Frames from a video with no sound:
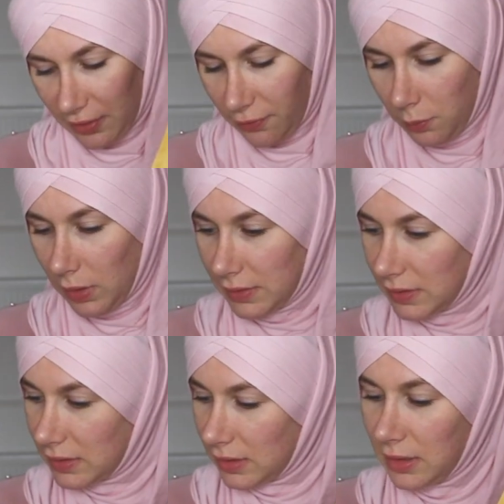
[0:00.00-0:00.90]
different
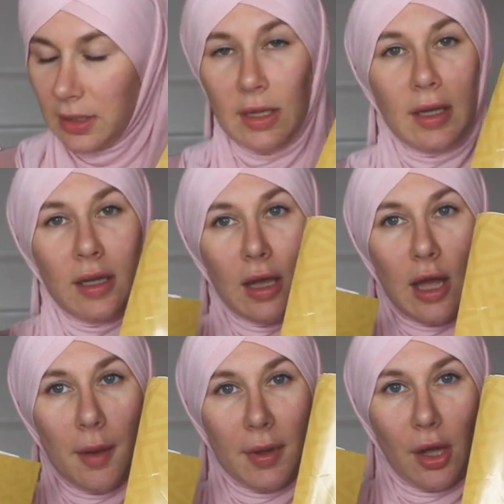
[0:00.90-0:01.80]
ones.
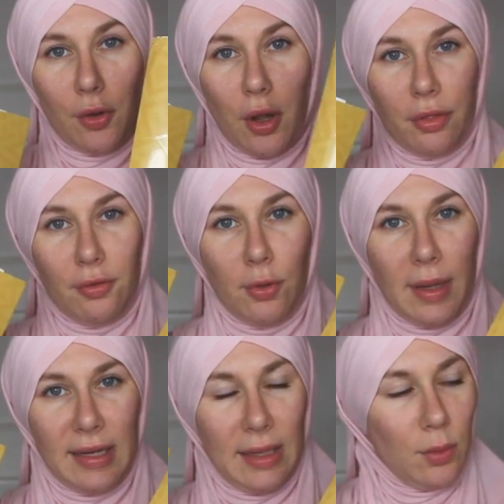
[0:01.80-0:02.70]
And I'll go through
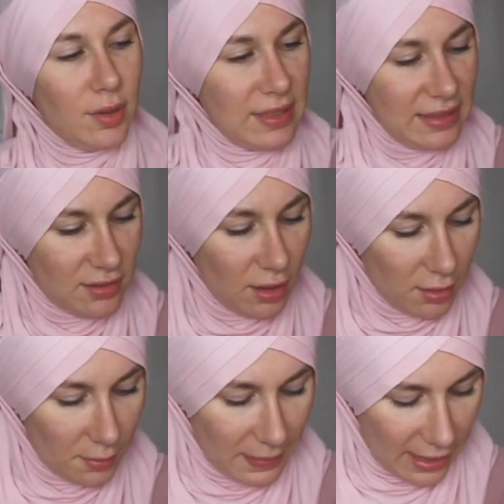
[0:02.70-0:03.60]
quickly what these
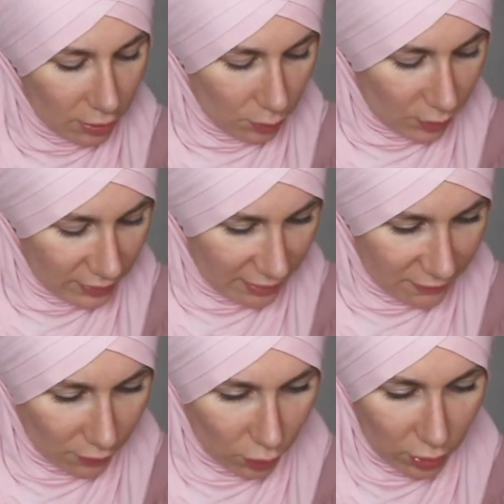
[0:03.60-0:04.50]
are about and what they're
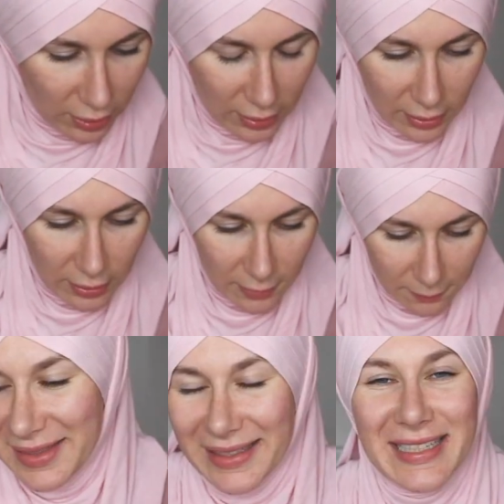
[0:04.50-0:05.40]
for.
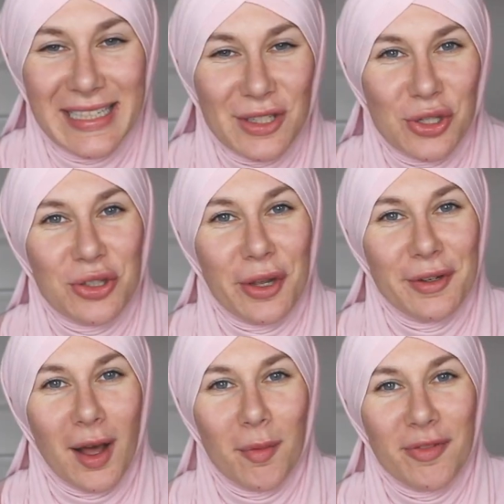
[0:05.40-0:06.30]
The teacher showed
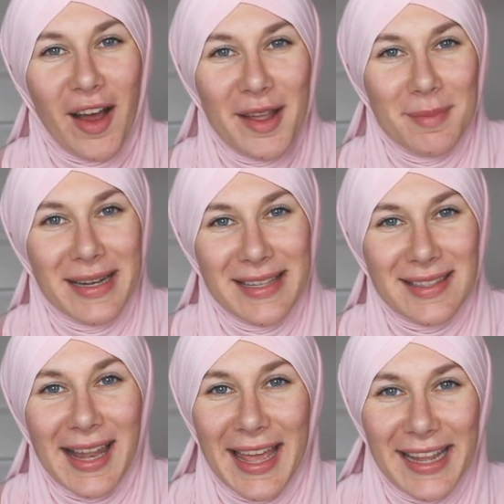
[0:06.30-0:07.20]
up 5 minutes
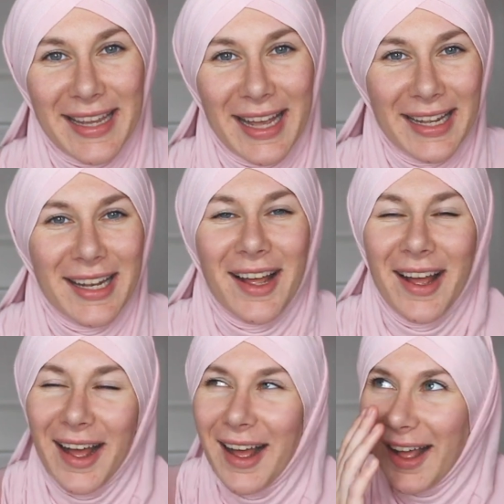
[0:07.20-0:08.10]
late and
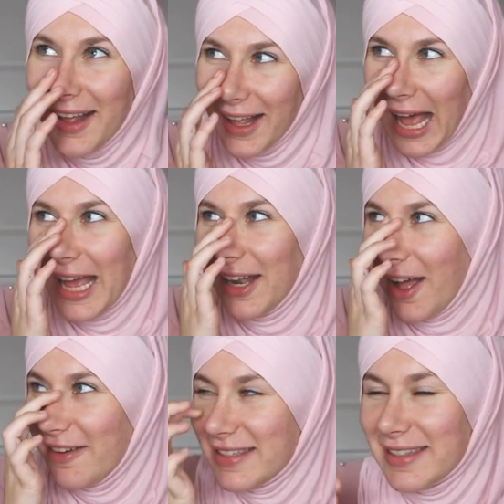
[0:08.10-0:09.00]

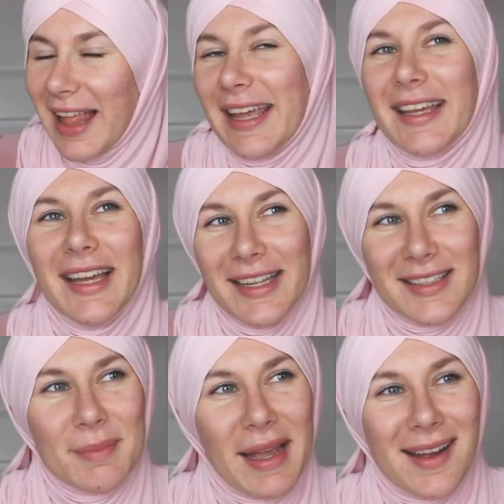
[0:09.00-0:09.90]
I was like,
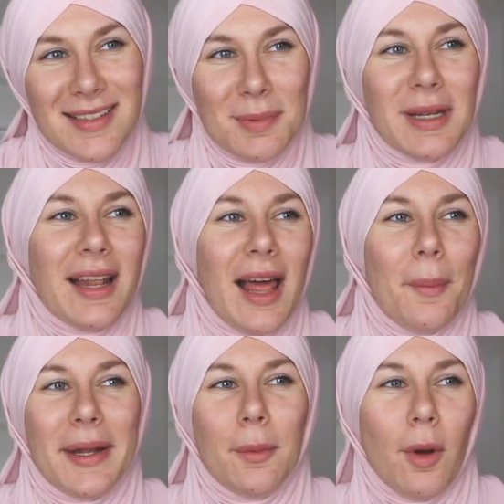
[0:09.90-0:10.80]
to my husband, I
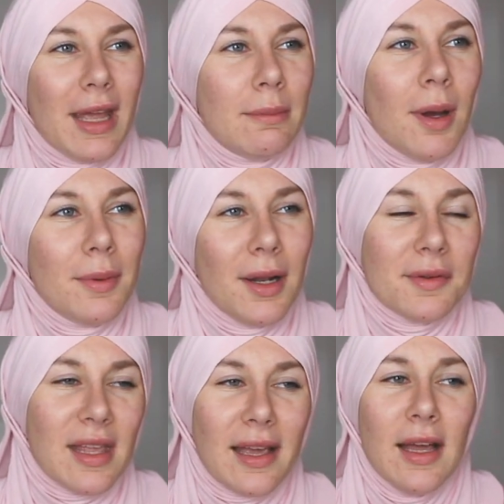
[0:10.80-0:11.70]
went and woke him up and I
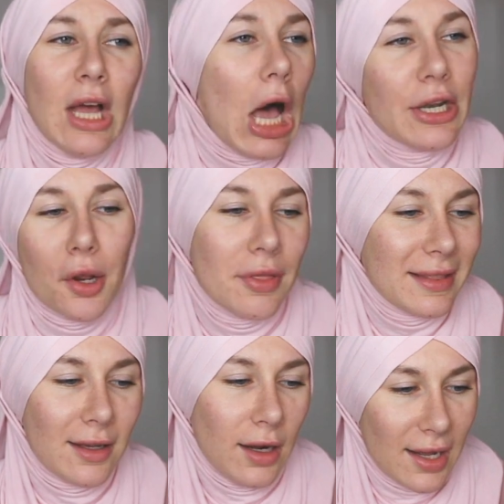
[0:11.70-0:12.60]
was like, I don't
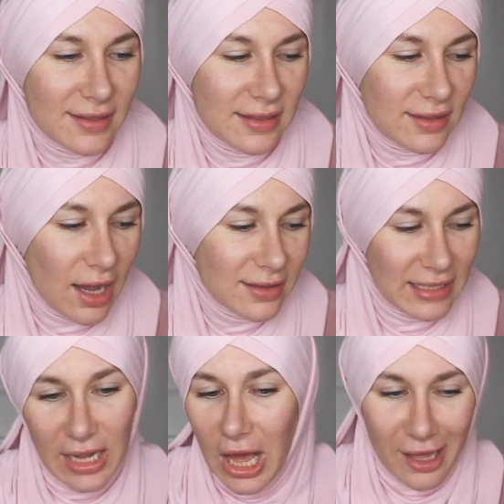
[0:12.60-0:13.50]
think the class is
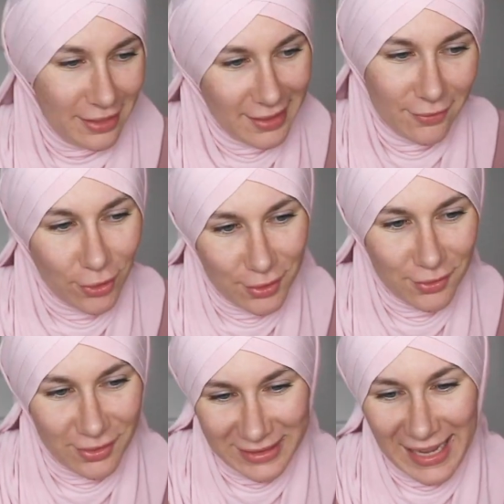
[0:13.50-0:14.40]
starting. I think I've got the
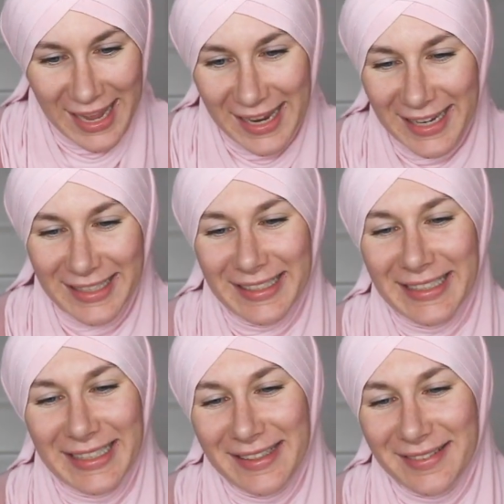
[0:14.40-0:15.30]
wrong day. And
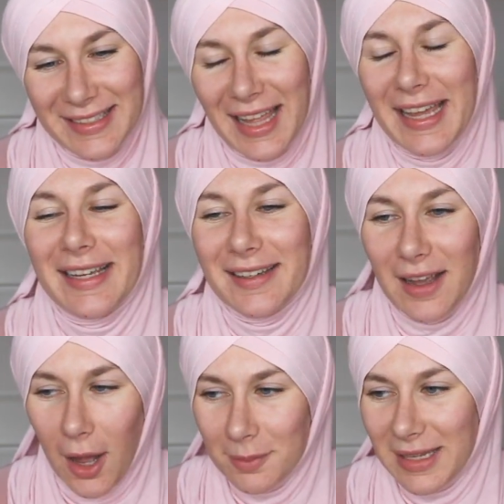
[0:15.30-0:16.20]
then he was like,
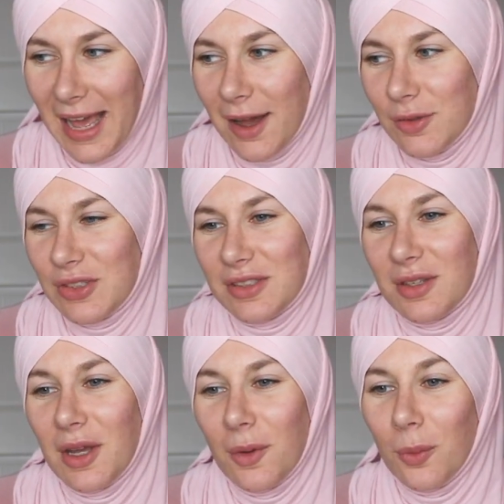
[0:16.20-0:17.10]
calm down,
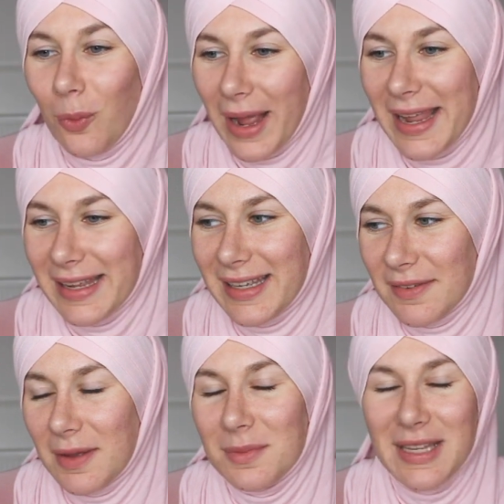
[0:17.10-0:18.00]
just wait,
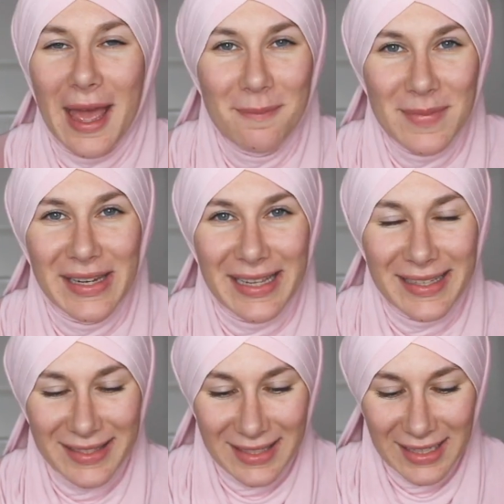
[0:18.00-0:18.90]
give him 10
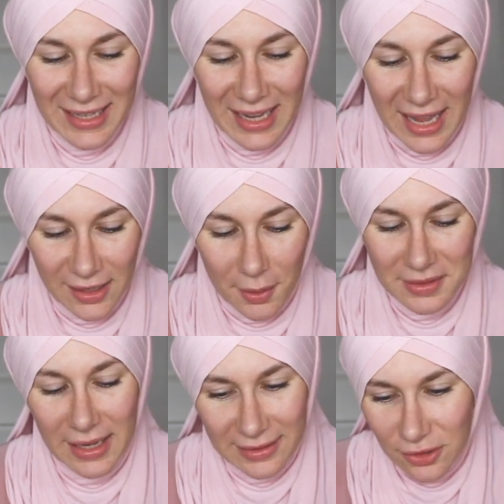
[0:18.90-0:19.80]
minutes. And I
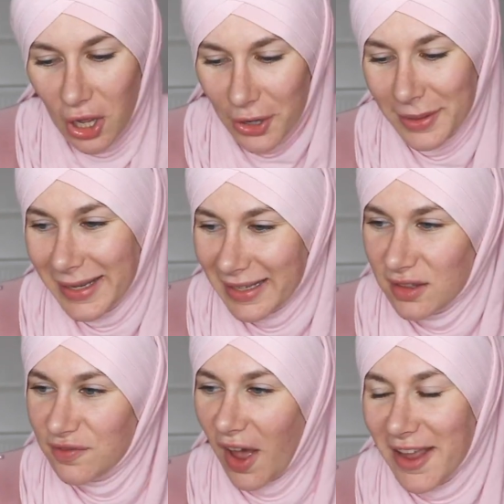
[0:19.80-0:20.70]
was like, no,
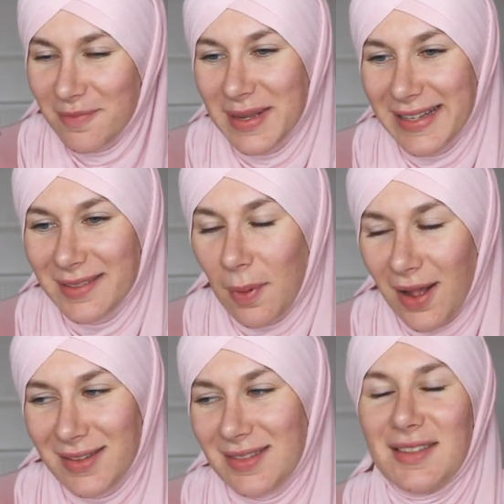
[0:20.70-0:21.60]
it's 5 minutes
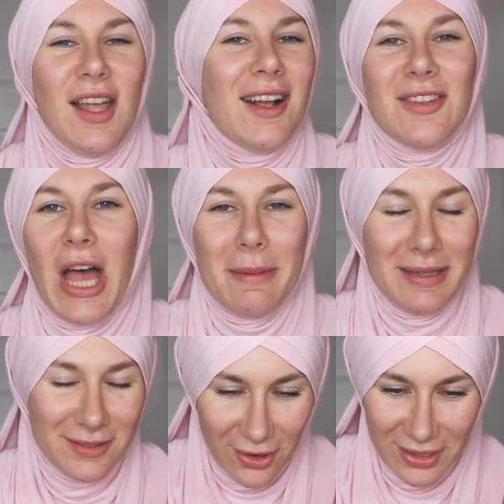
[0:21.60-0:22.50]
past the start time.
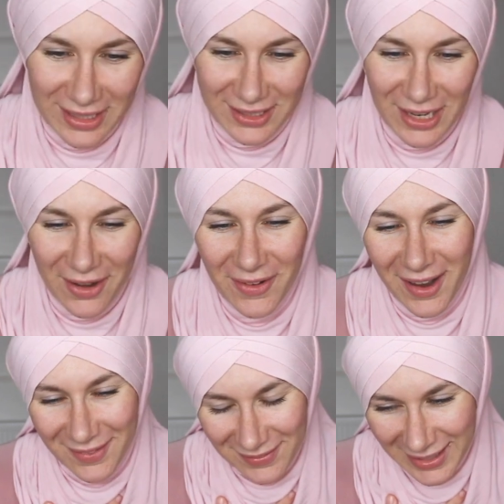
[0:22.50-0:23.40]
He's not gonna show
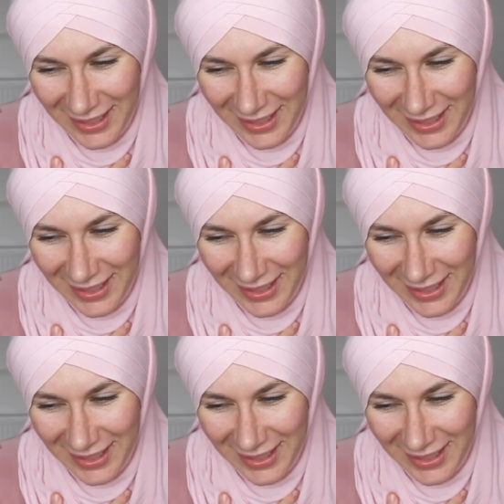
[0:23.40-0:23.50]
up.